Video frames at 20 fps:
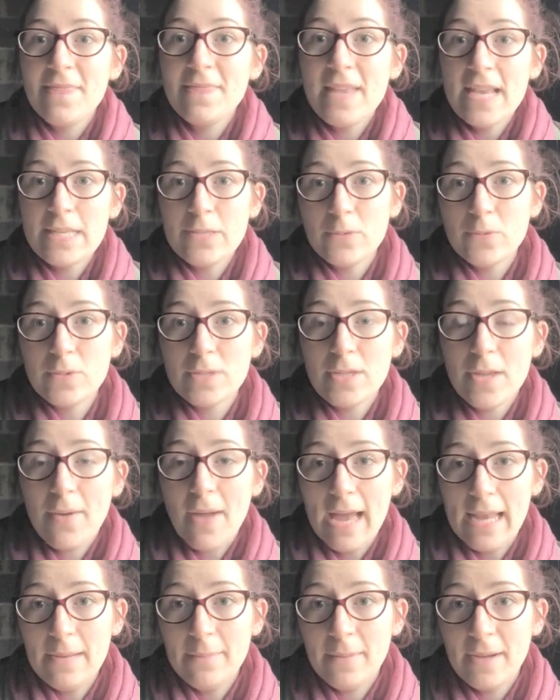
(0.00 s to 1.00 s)
There's also
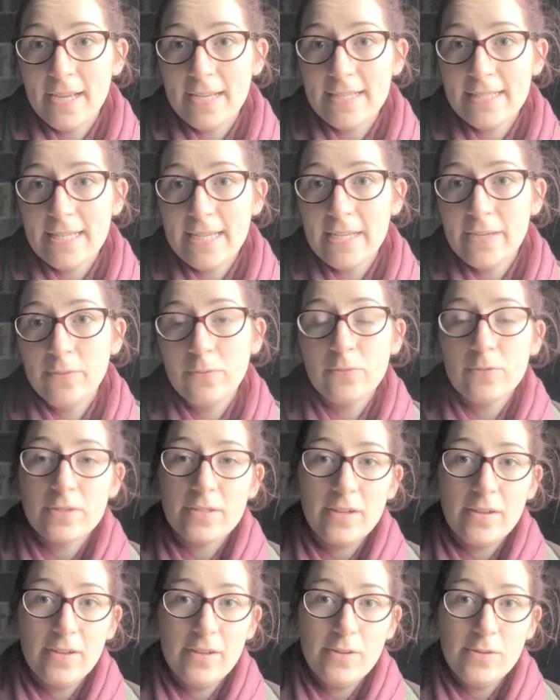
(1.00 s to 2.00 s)
Alamycin,
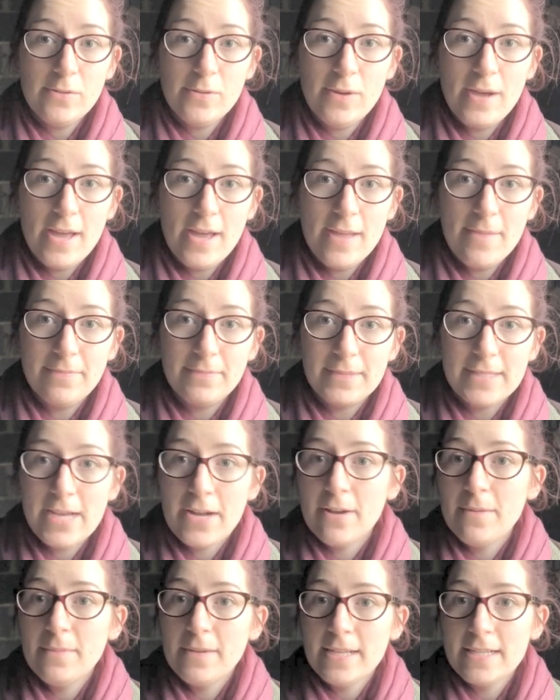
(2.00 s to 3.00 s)
also
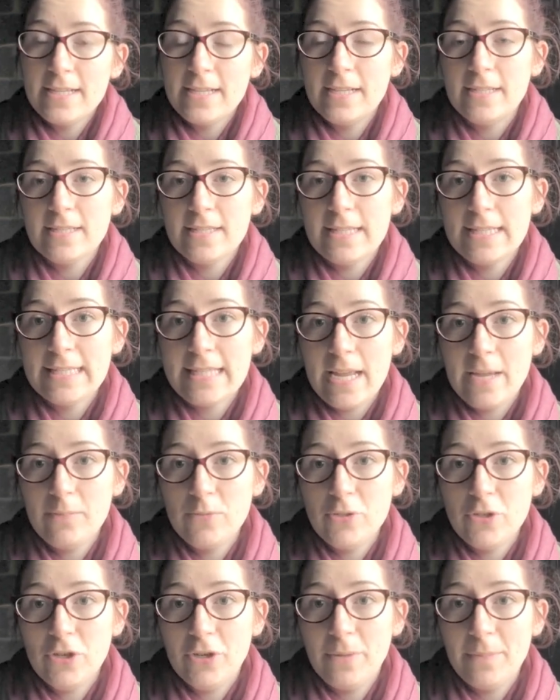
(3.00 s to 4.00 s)
Terramycin does the
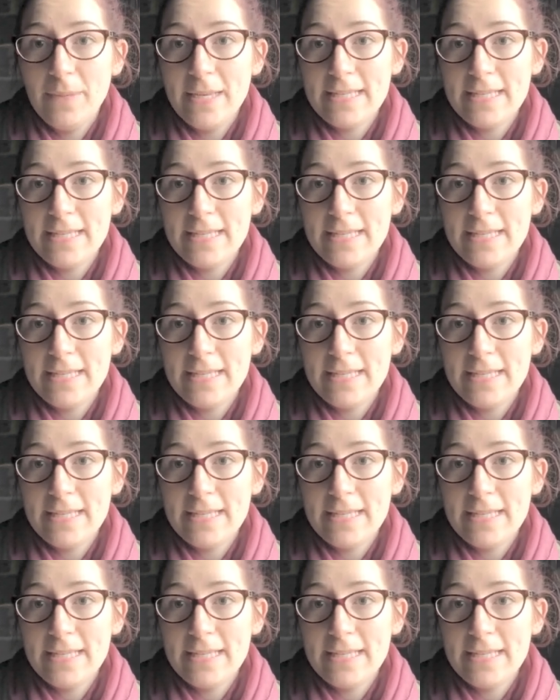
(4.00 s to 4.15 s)
same job.